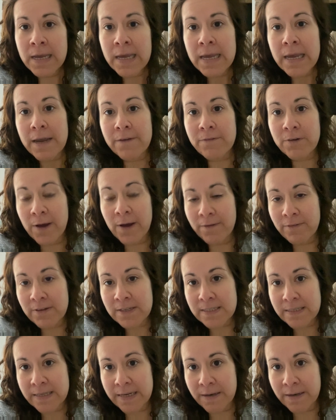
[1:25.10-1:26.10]
If you haven't
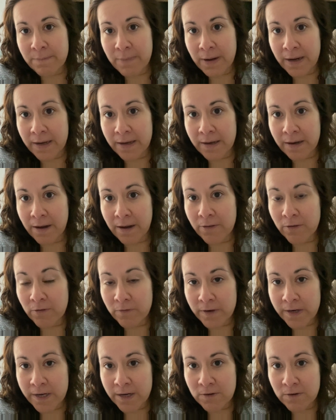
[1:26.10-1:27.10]
seen my other
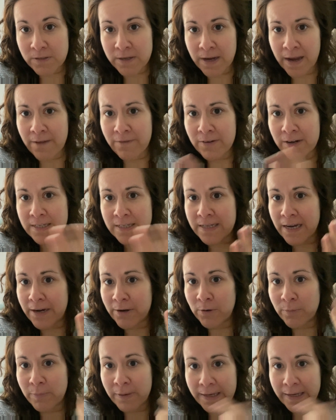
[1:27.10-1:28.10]
videos, I have an
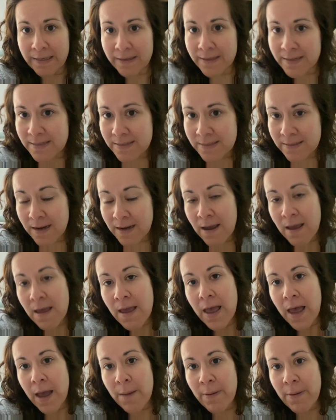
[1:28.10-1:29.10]
entire playlist
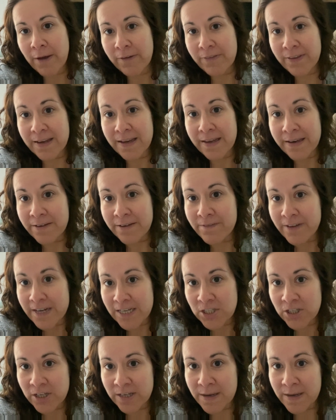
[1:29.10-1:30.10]
about the
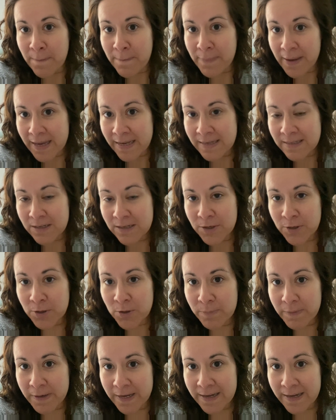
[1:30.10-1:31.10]
Innovation Pet
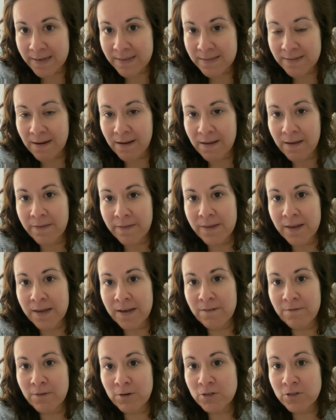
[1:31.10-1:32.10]
Coop Kit.
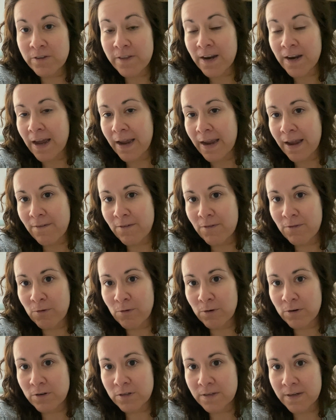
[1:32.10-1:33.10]
The version that I have, of
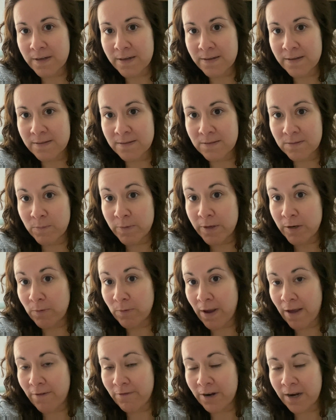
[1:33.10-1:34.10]
course, is, we don't
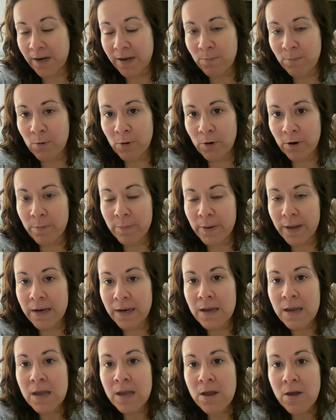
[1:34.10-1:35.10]
have it anymore, but
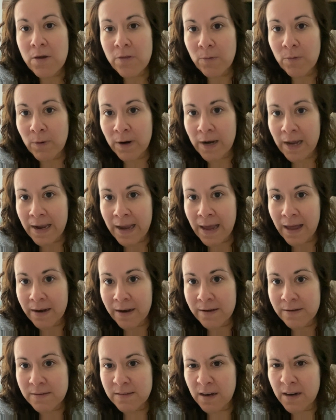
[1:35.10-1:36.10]
the one I had
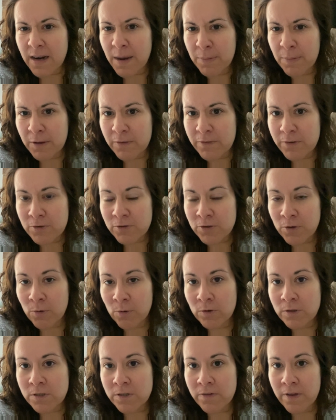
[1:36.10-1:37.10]
is a couple of years
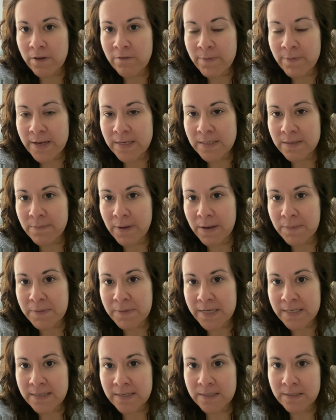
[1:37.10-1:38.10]
old, so they've made some
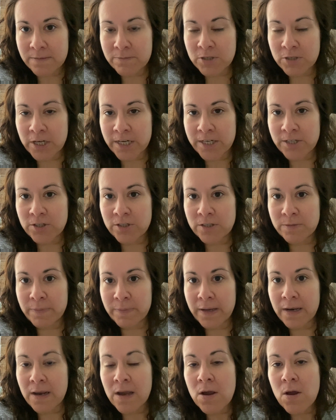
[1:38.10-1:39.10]
updates and some changes,
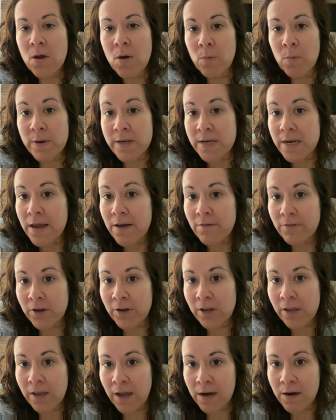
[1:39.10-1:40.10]
but we did have
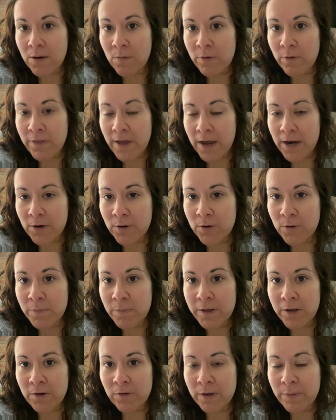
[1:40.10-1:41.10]
good luck with that coop.
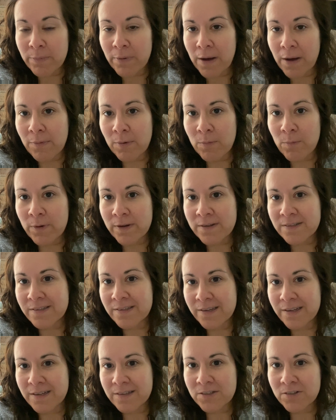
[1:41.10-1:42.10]
The only problem was
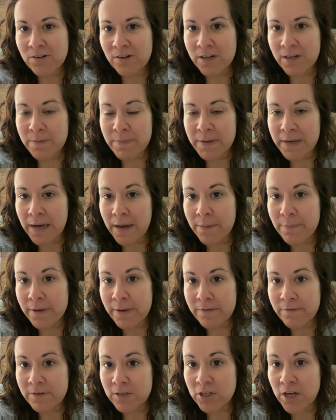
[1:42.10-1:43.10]
that it started to be a bit
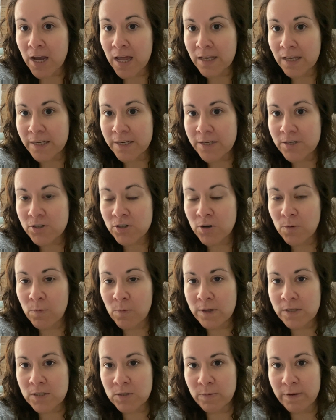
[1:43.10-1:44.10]
of a challenge
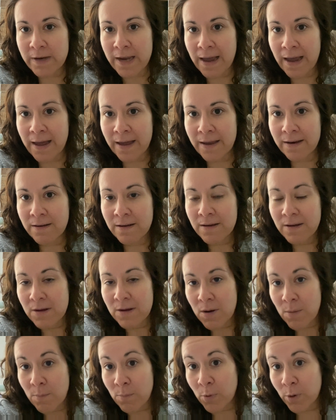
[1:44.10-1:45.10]
once we had
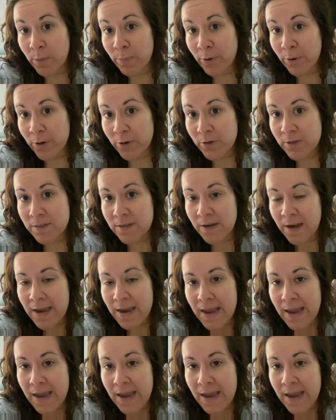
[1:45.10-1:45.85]
more birds.